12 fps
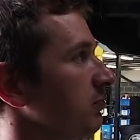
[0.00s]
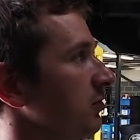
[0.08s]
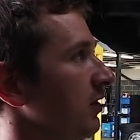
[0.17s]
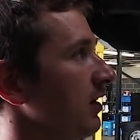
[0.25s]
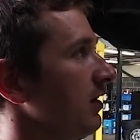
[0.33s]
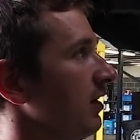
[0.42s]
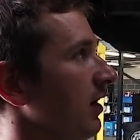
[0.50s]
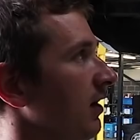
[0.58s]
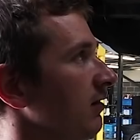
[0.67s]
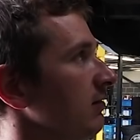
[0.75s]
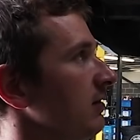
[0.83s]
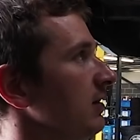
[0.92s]
see
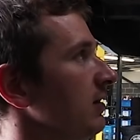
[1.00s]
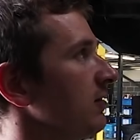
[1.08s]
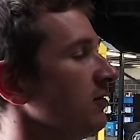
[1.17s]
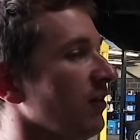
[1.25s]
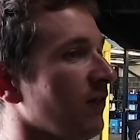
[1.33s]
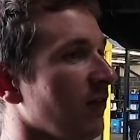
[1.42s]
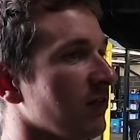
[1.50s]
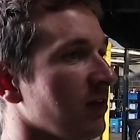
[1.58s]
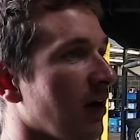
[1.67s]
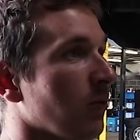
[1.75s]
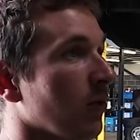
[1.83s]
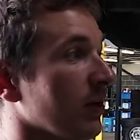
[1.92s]
if everything's
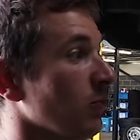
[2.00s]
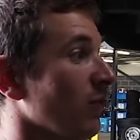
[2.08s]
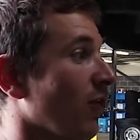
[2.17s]
how I want it.